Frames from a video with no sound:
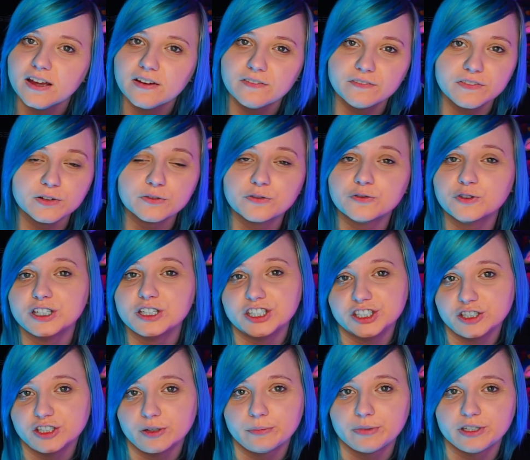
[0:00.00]
feel free to
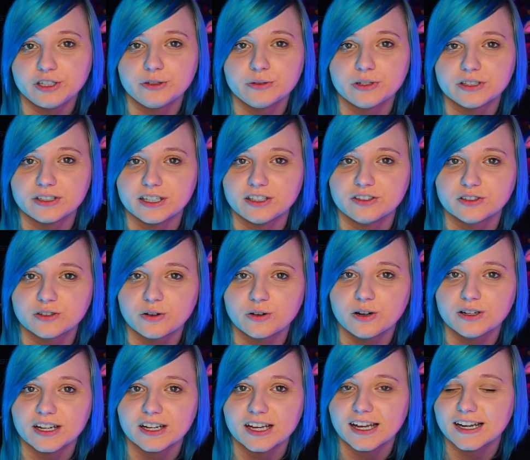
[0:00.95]
jump into our
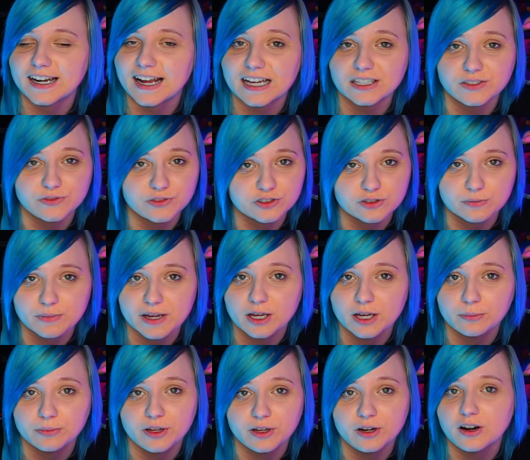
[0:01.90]
Discord and ask for some
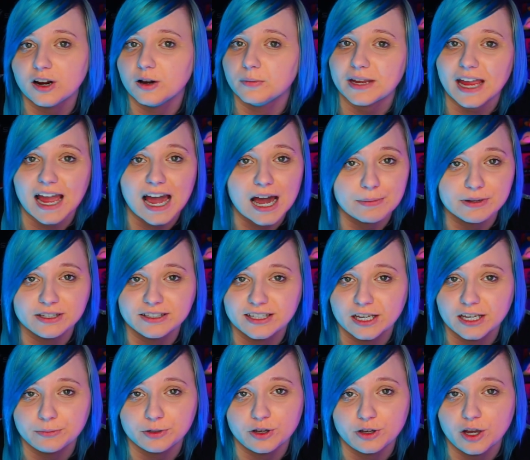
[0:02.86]
help there. I'll be happy to
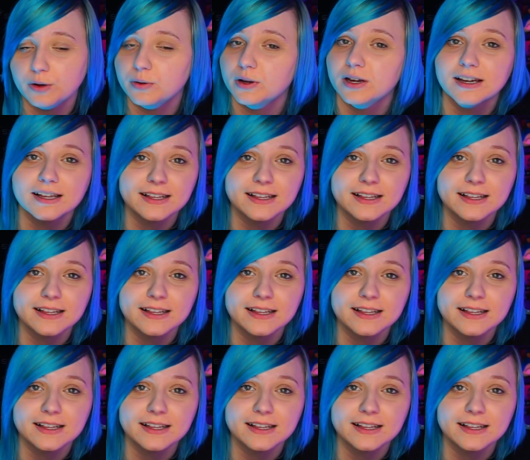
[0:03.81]
help you out.